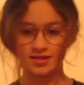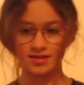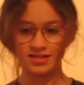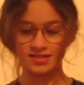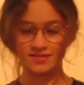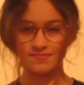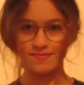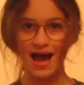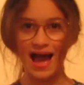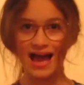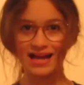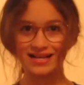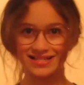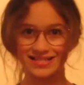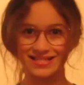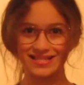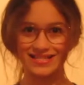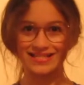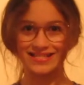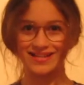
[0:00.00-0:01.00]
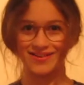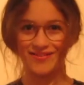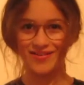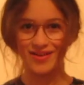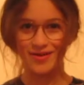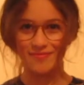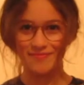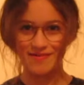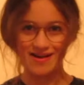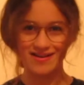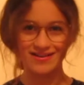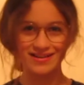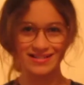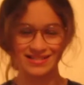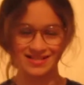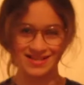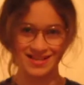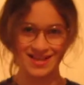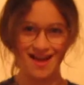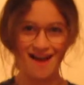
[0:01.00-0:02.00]
Smash the cereal
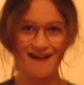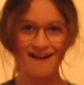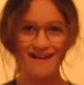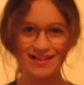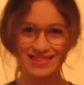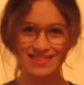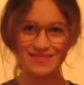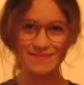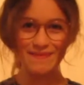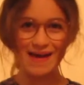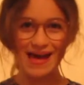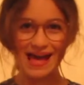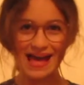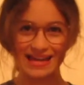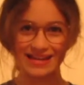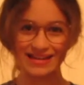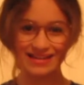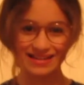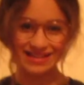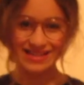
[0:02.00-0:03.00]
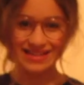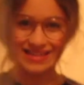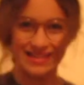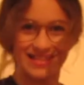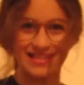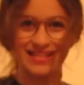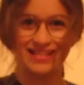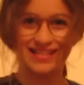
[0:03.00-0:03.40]
box on the bed.